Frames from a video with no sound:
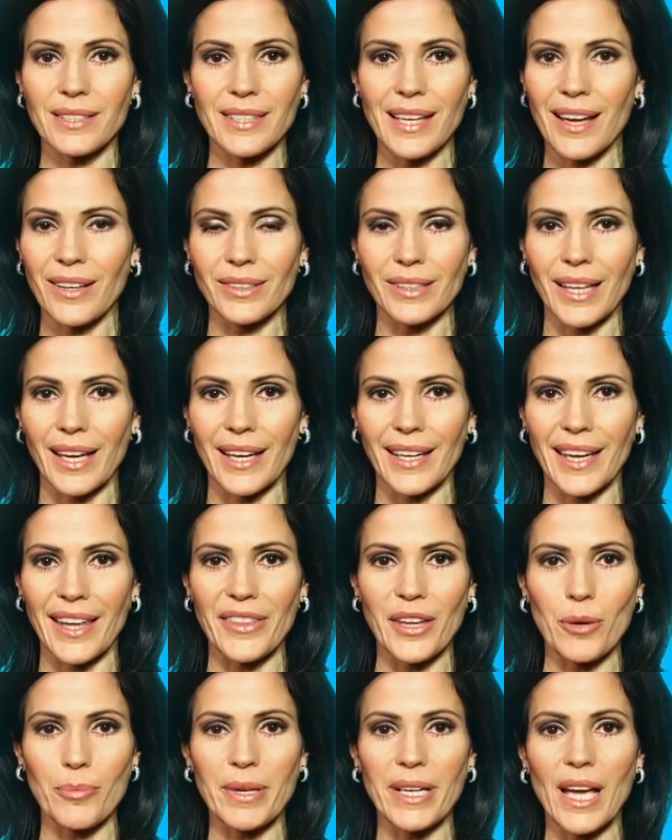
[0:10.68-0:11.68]
sound like,
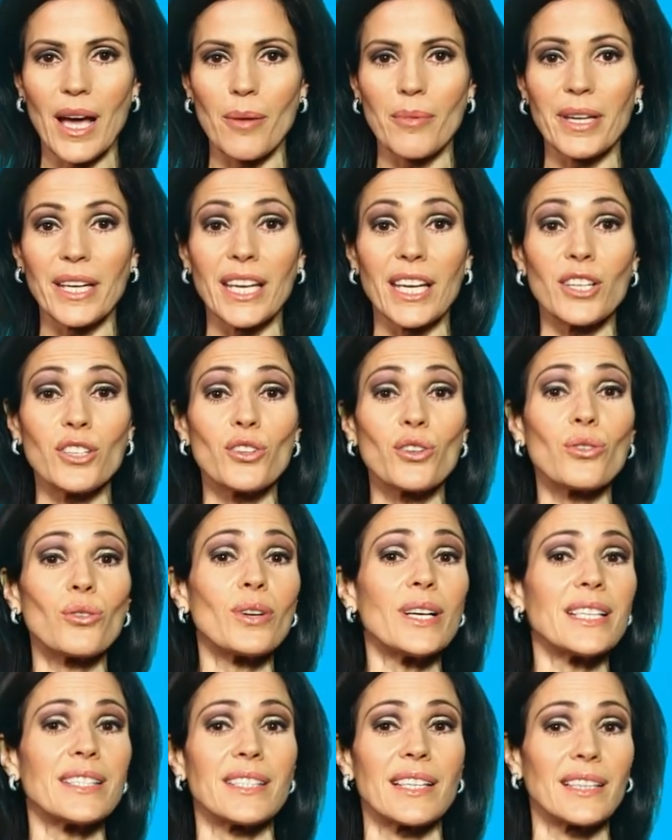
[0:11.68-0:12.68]
and they're becoming
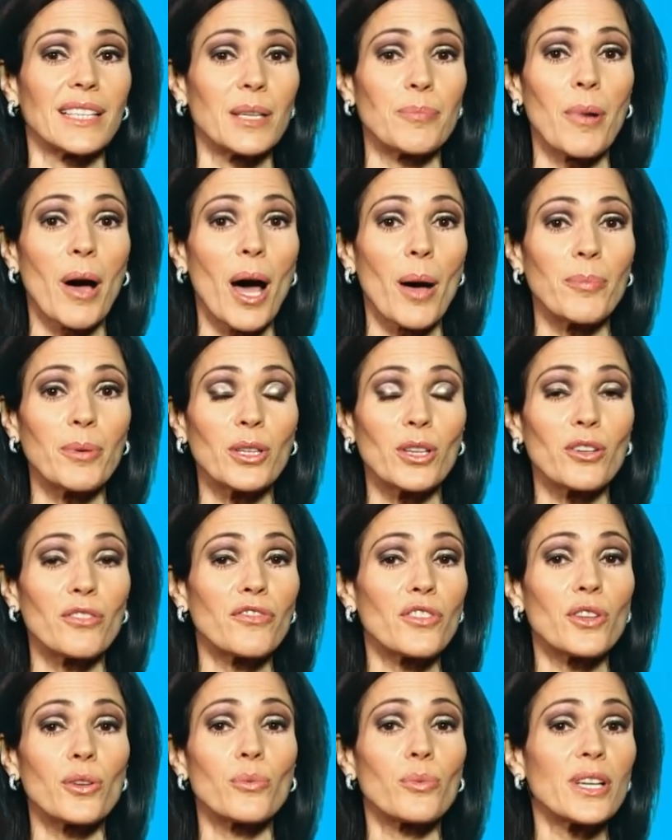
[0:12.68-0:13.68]
increasingly popular
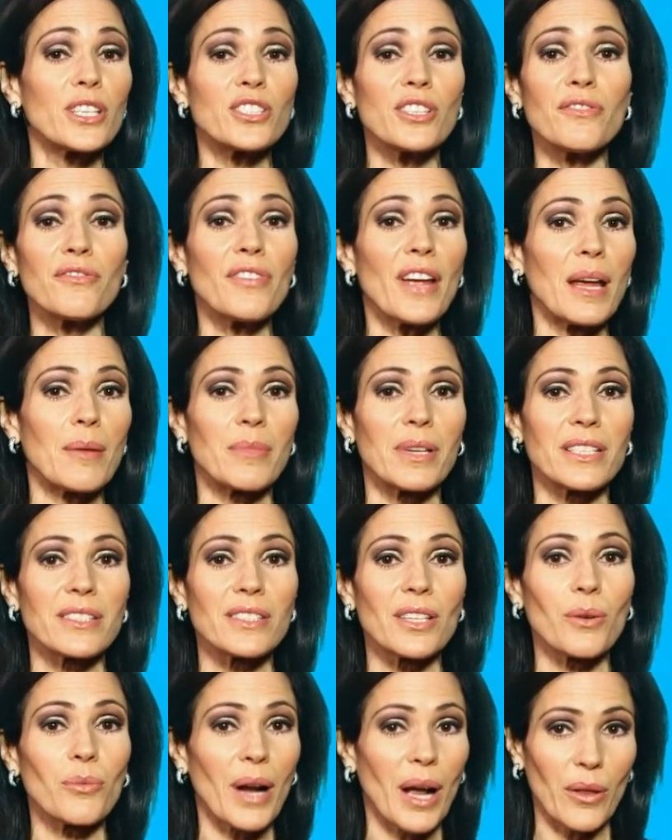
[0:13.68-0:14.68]
for the rich and famous
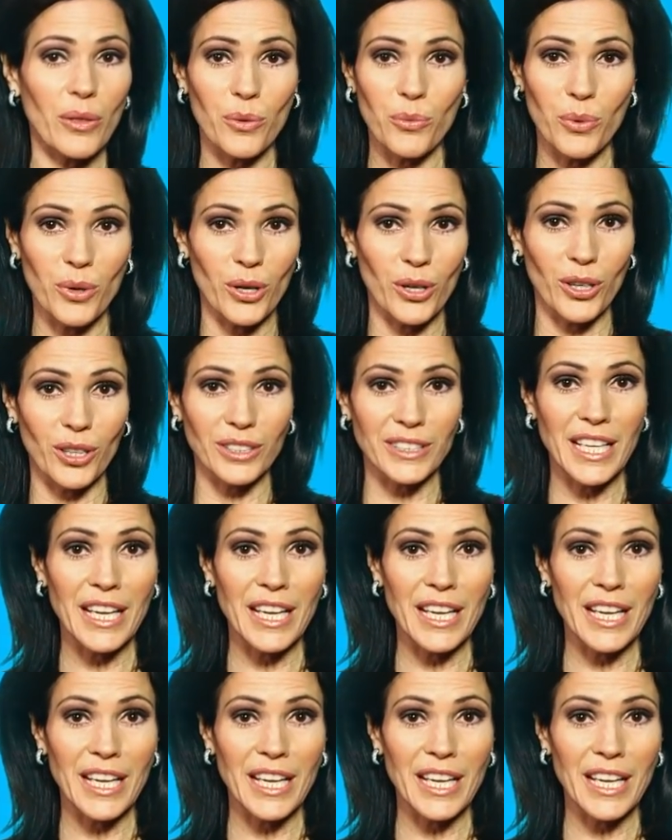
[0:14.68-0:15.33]
around the world.